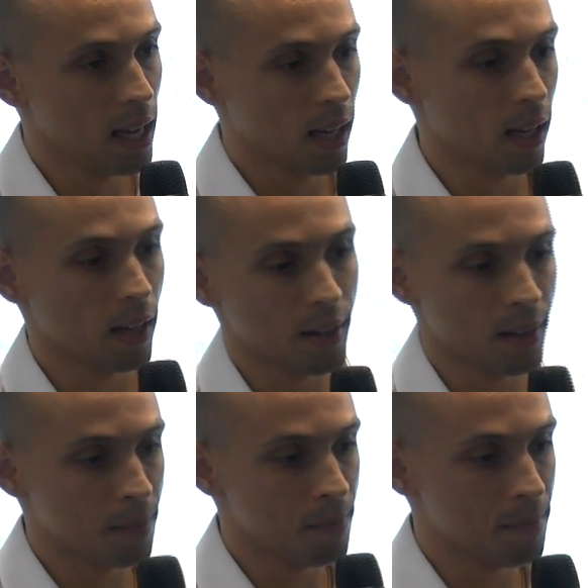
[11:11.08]

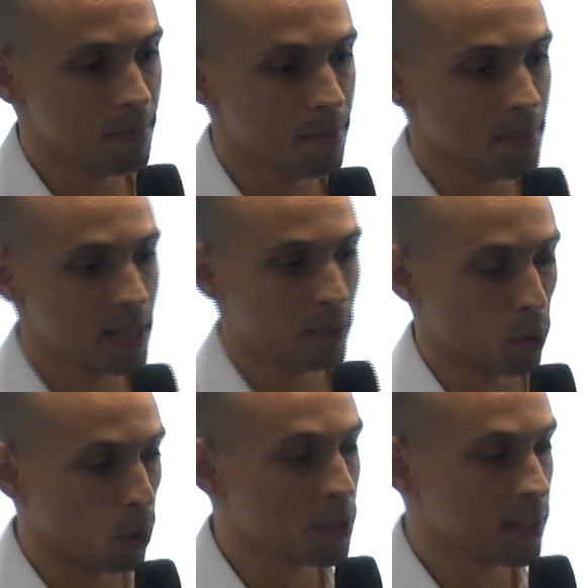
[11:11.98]

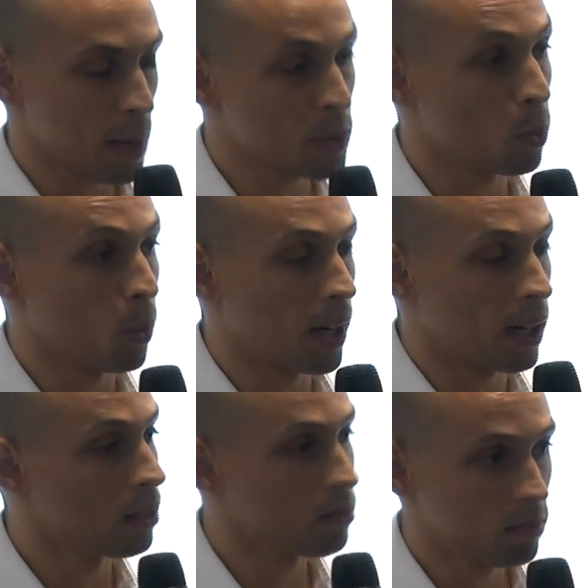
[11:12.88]
several steps
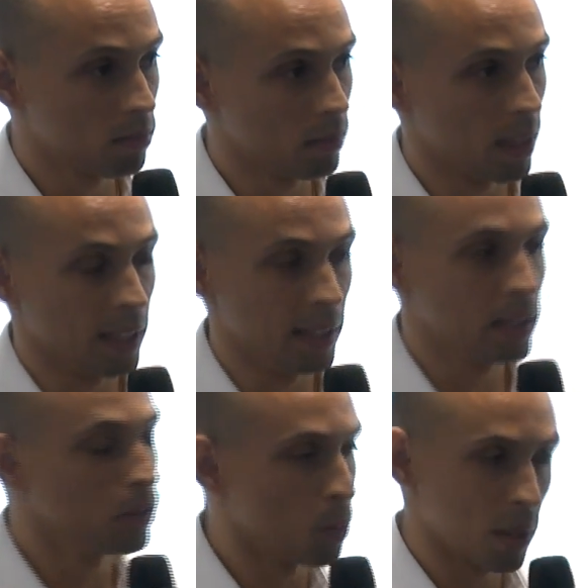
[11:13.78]
where
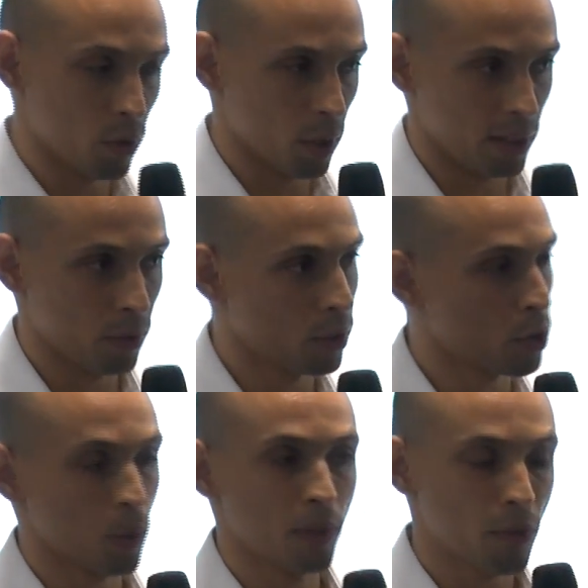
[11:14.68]
indeed during the EVOT,
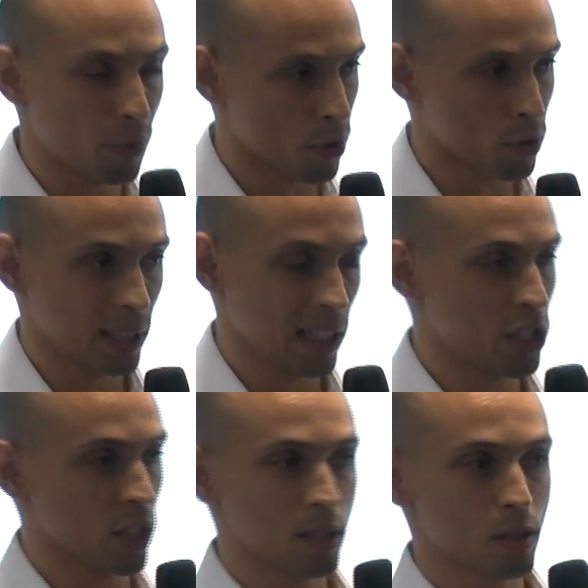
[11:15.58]
during the first due
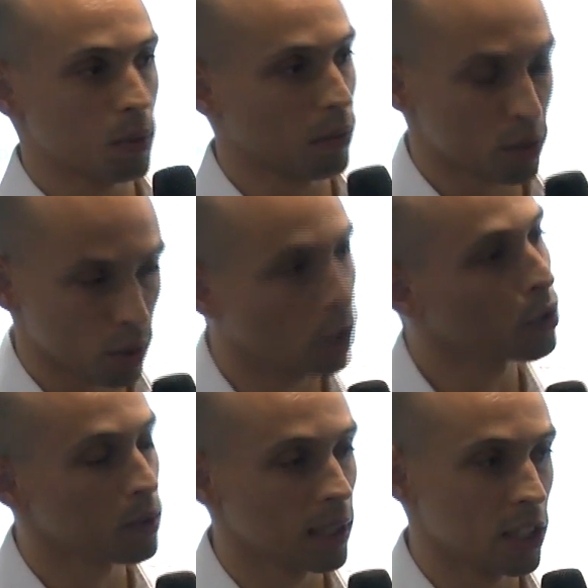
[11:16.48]
diligence, during the
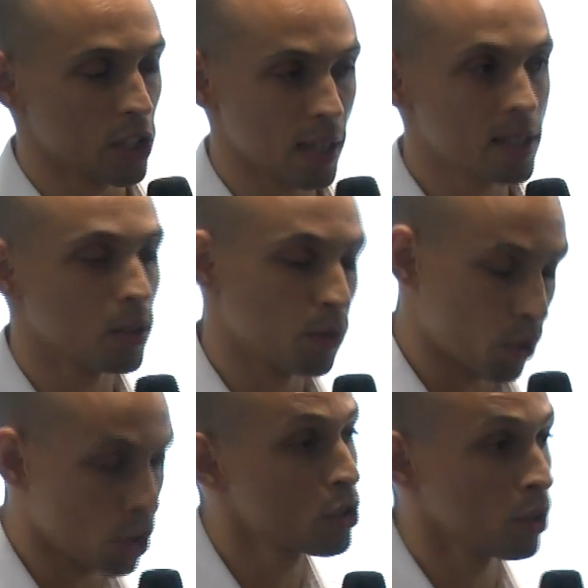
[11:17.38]
second due diligence,
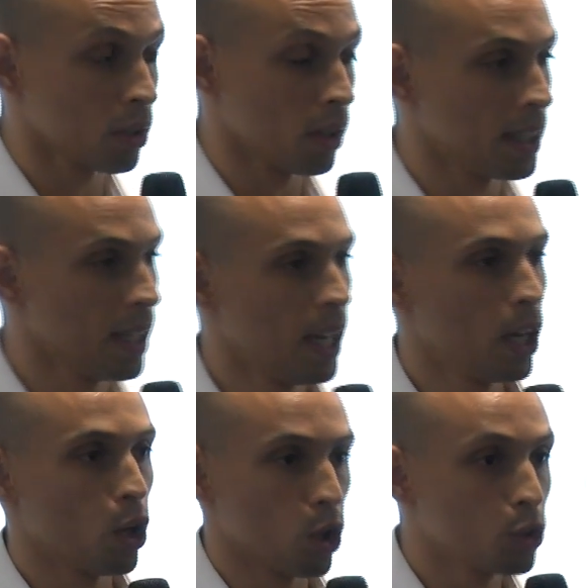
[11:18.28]
unfortunately,
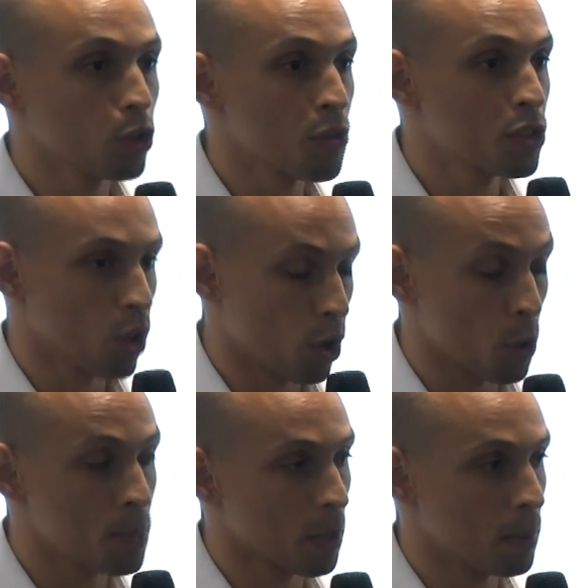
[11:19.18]
a lot of
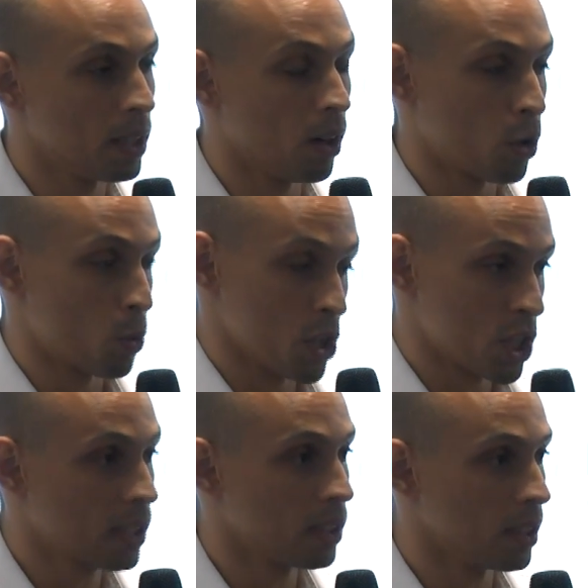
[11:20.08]
startups, I mean, are
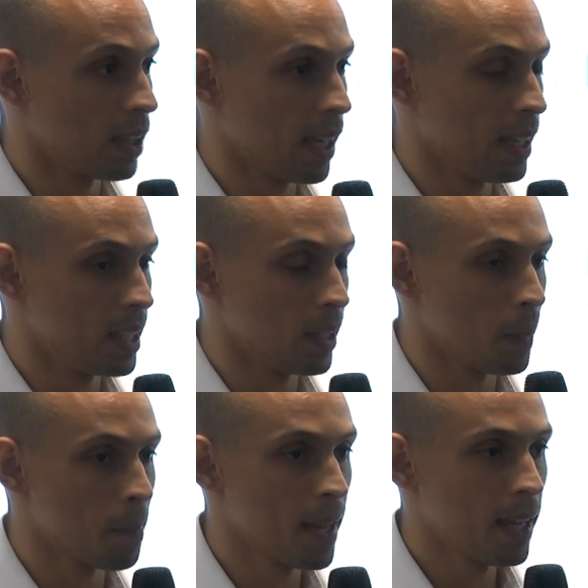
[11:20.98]
rejected. And
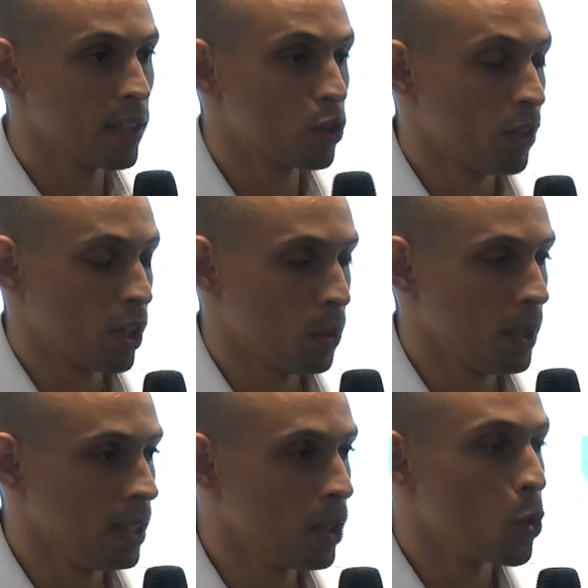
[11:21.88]
it's a
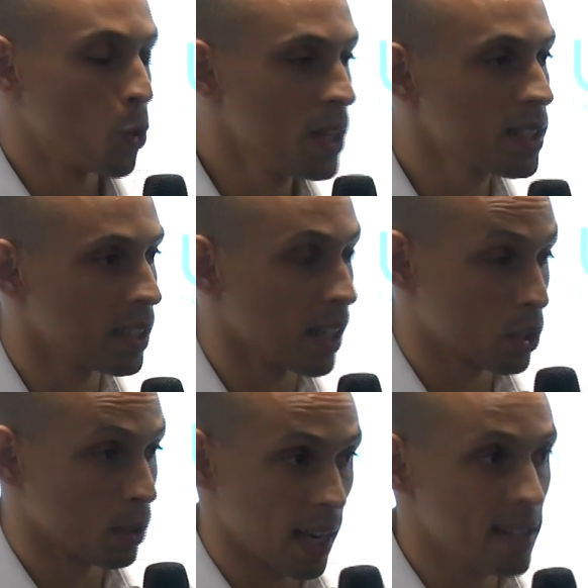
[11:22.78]
very risky,
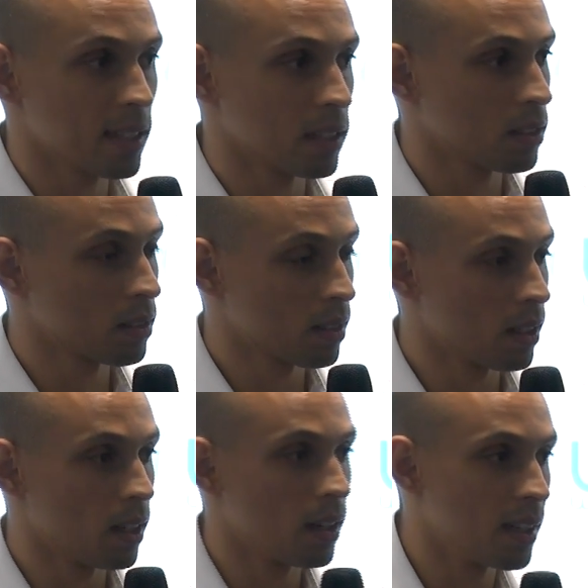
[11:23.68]
actually, asset.
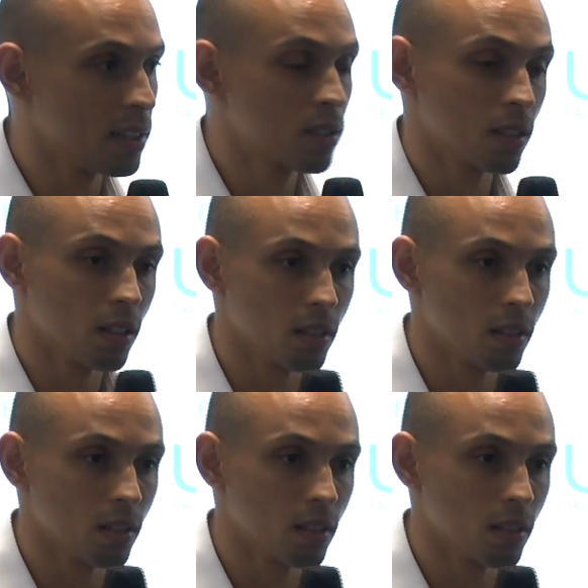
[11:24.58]
It's